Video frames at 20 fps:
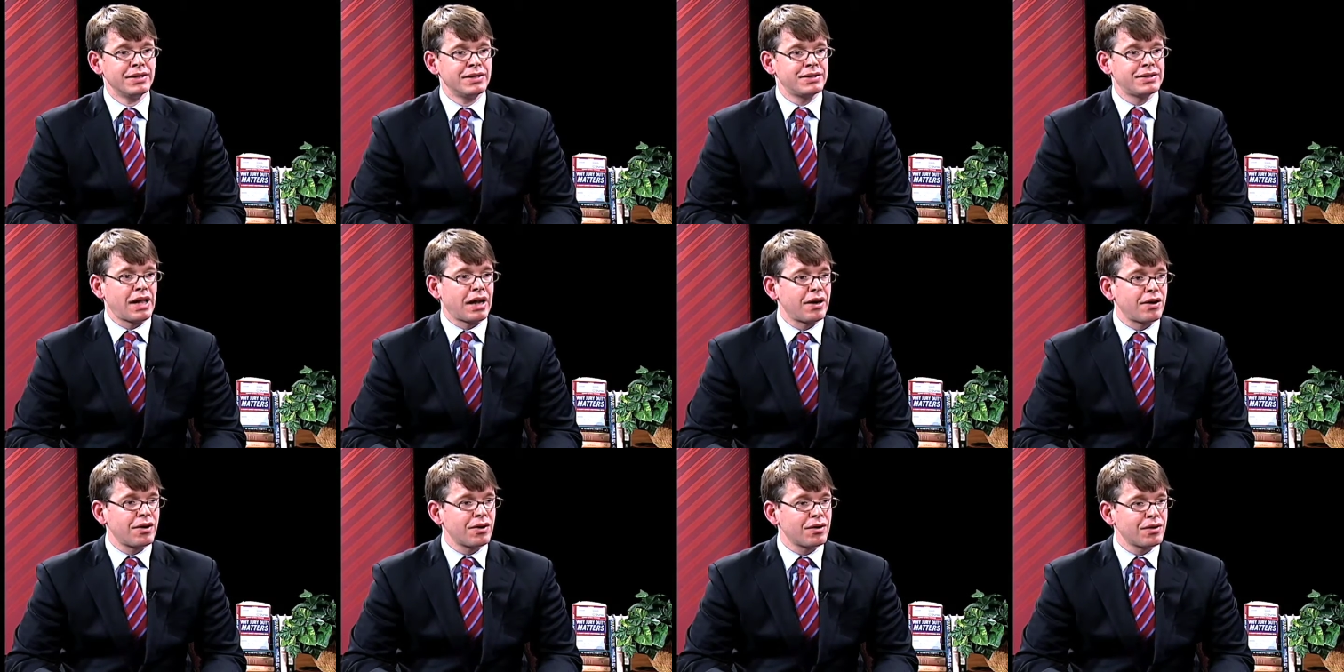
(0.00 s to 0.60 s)

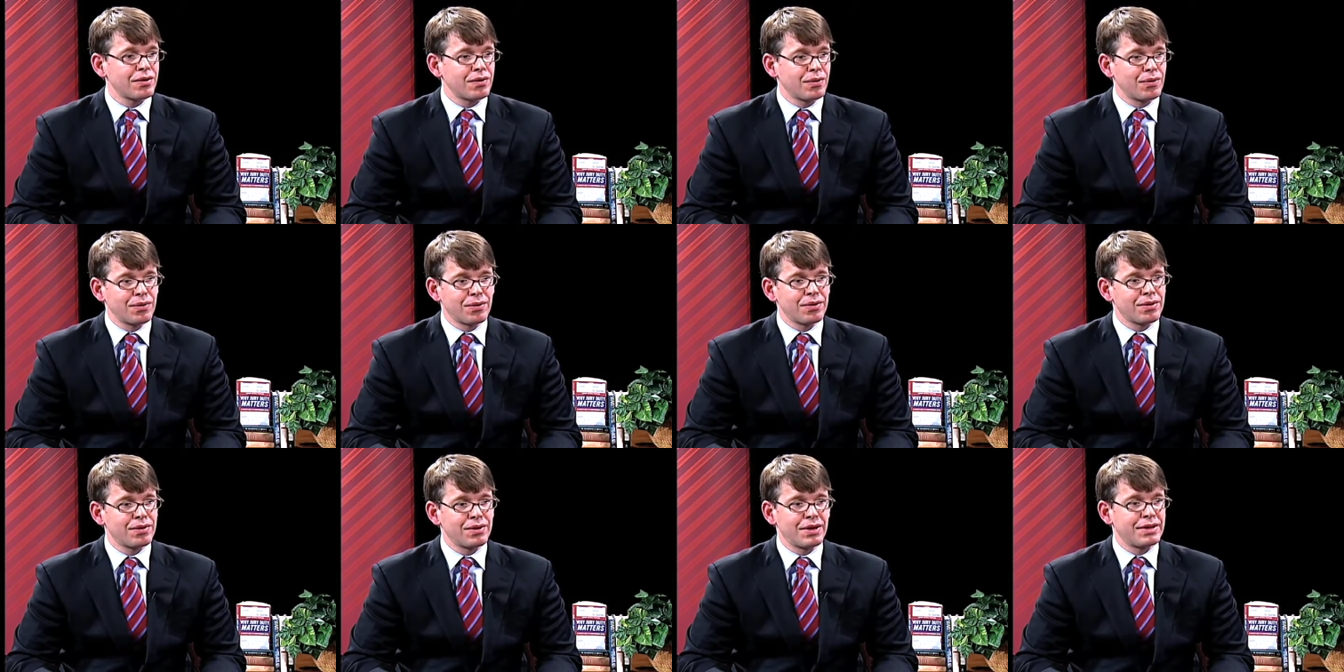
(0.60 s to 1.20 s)
senator
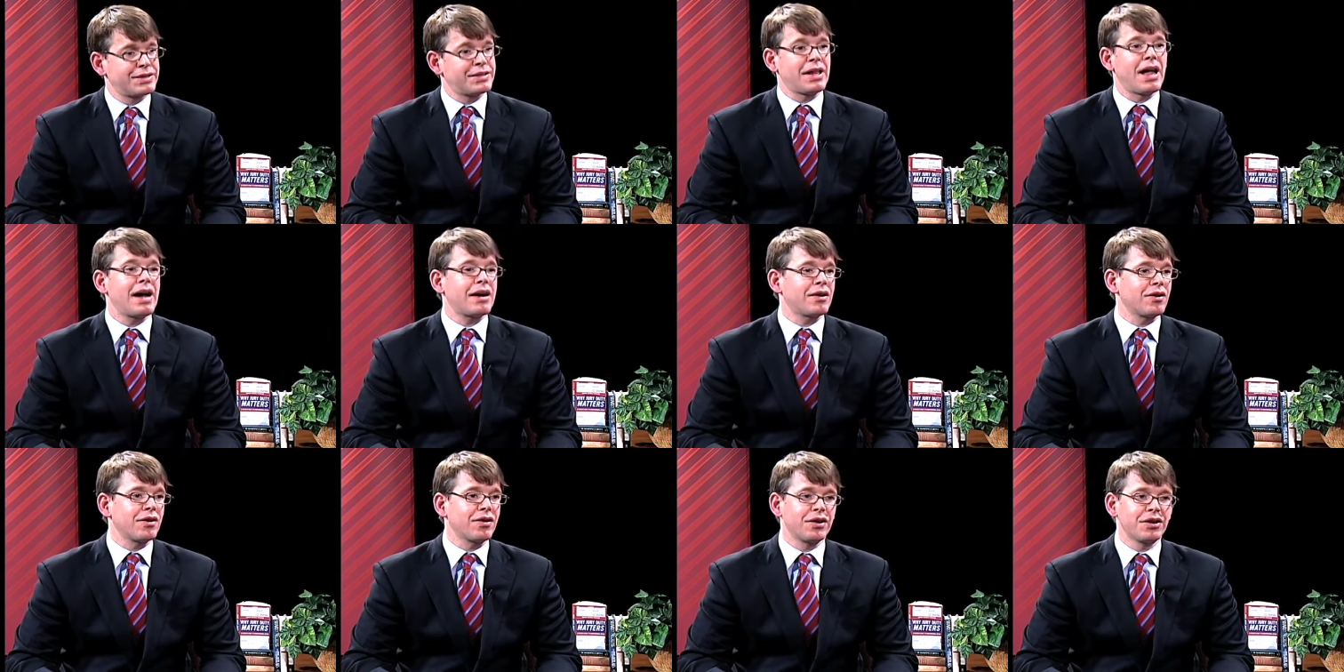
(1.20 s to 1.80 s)
or a
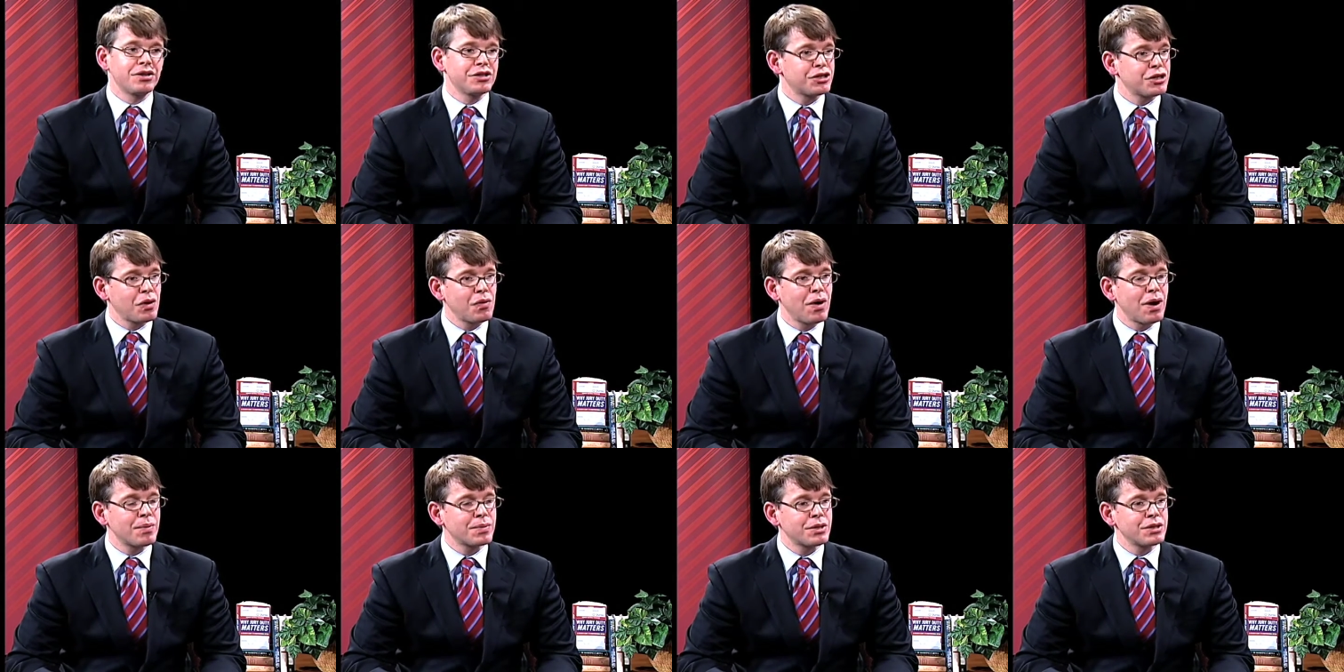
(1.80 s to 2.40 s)
slacker, you show
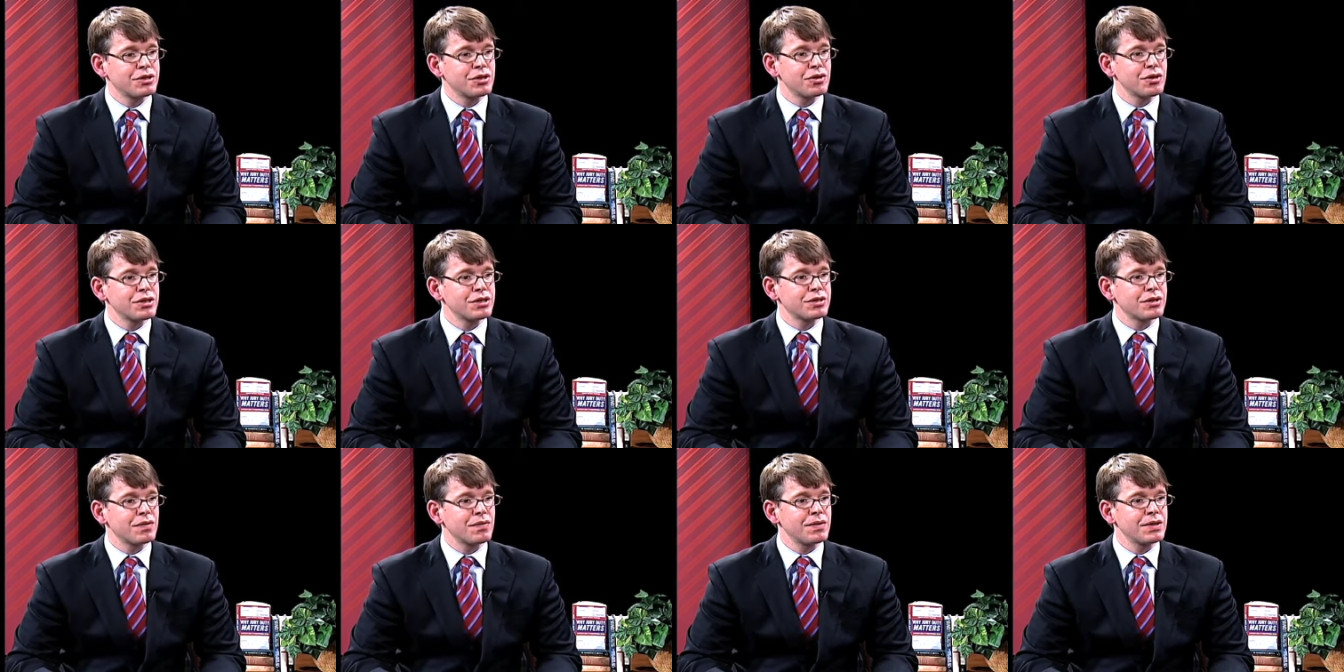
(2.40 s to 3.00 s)
up to jury
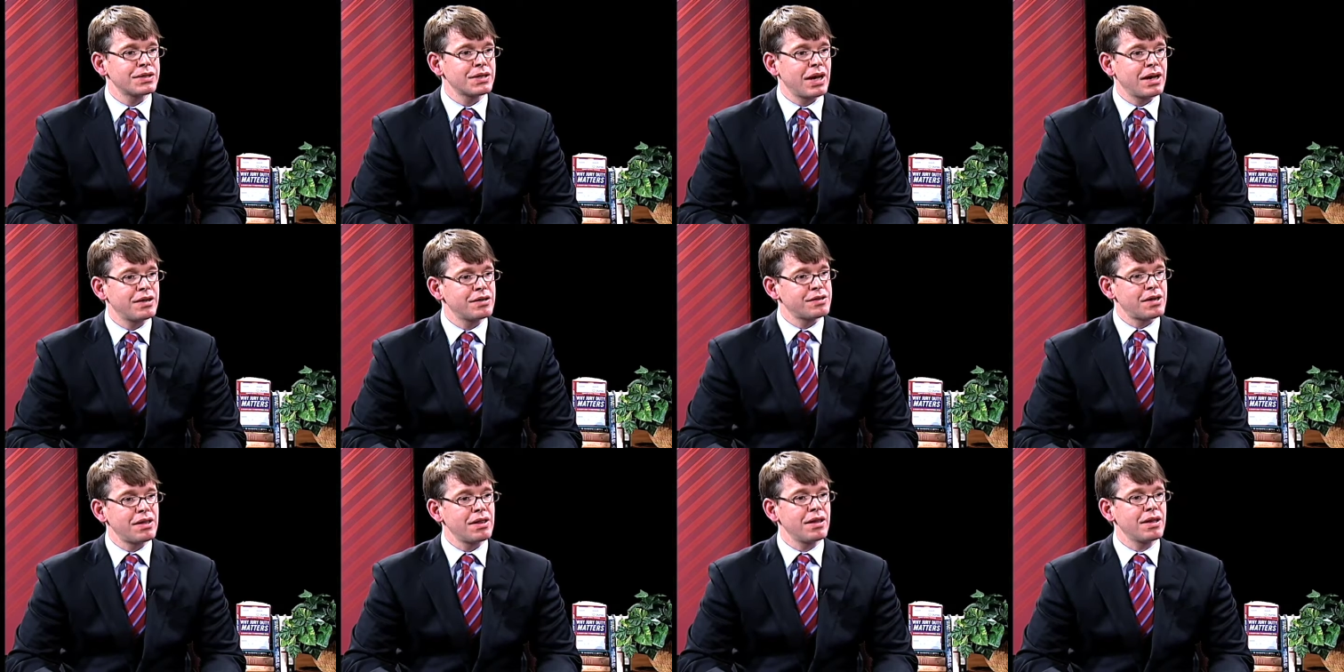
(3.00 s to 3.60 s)
service, and
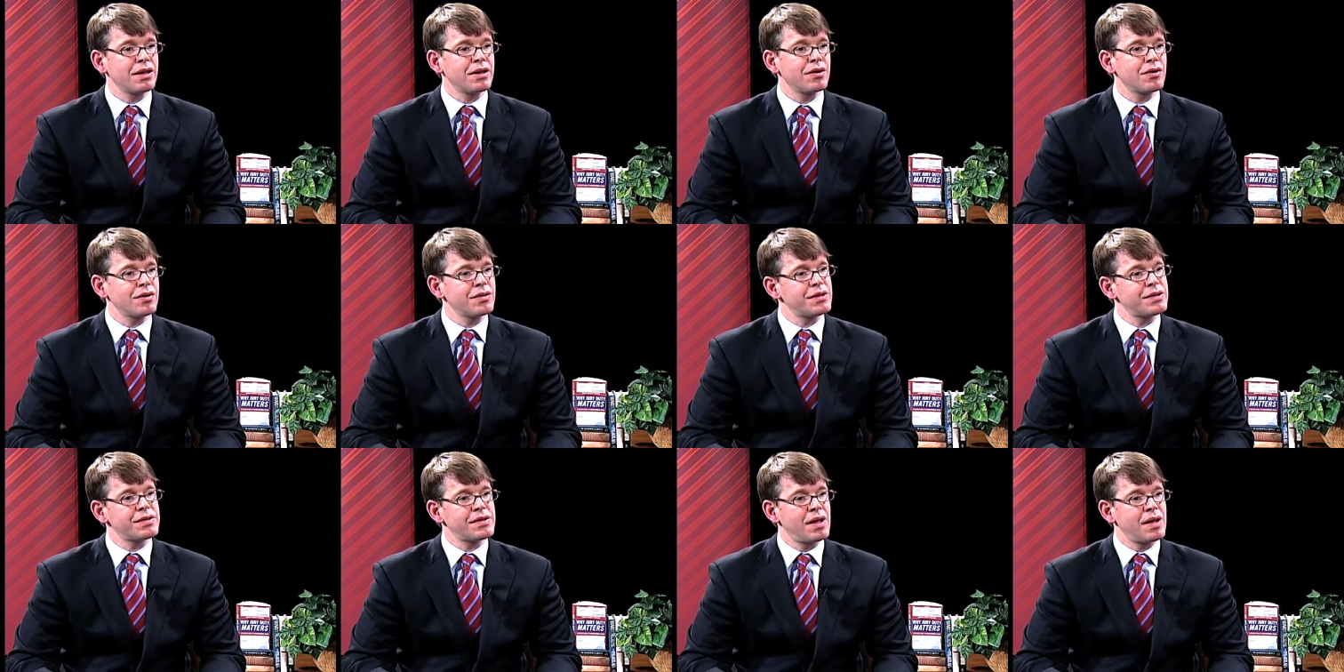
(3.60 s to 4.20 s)
suddenly you're in
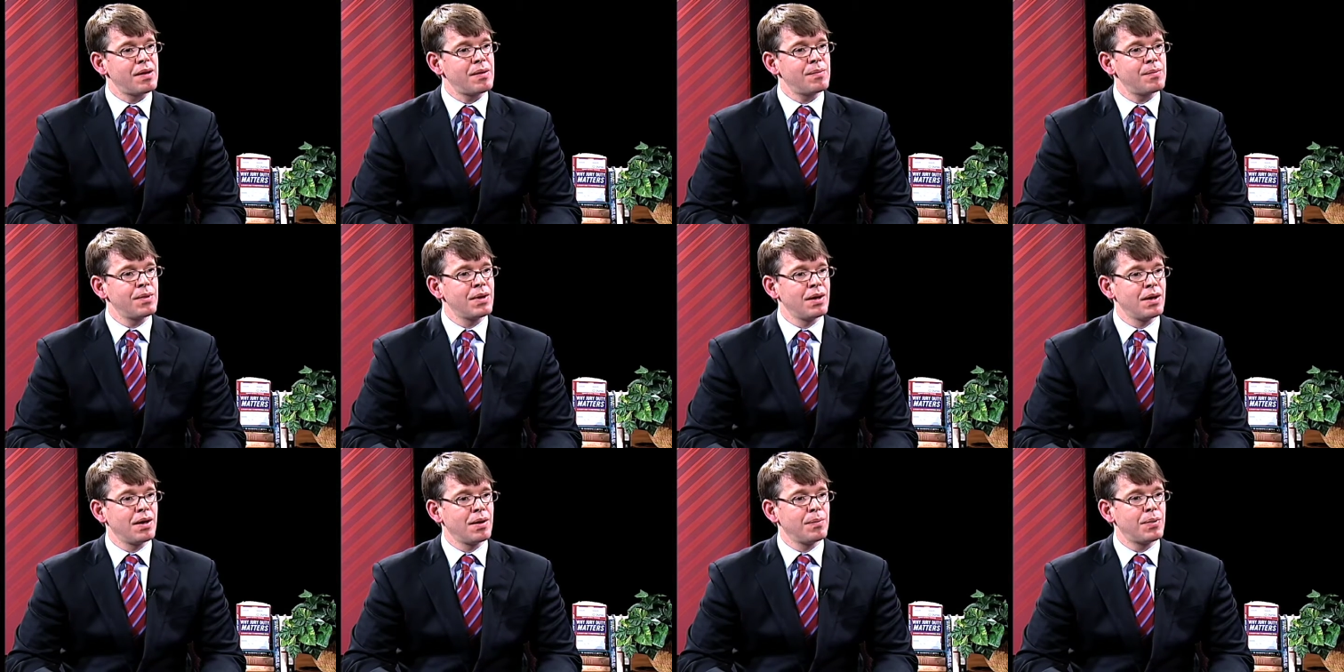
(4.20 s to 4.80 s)
the same
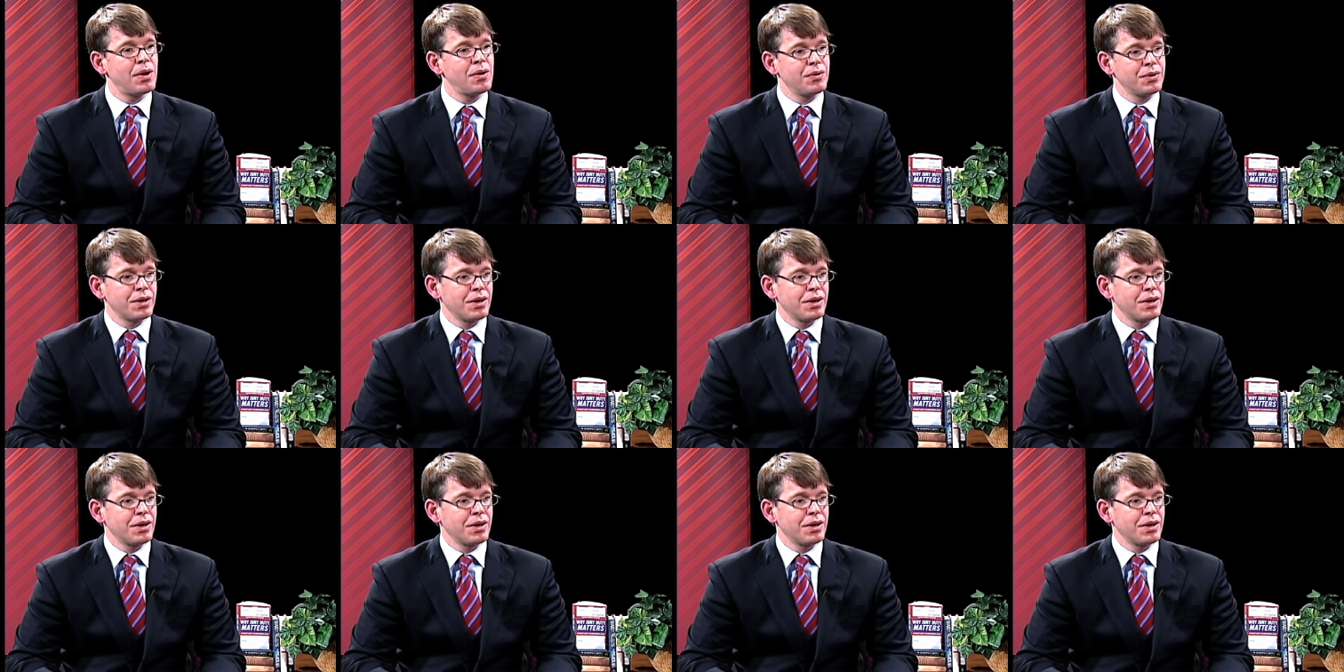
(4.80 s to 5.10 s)
vote.